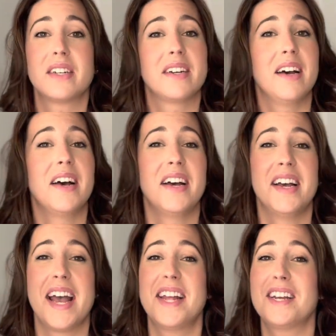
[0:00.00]

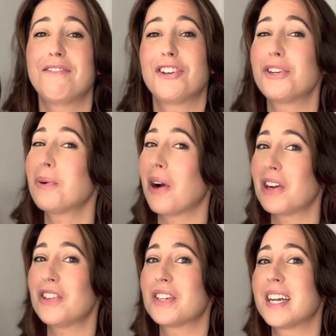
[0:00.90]
And if you are
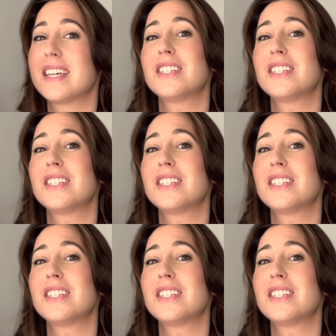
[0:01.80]
looking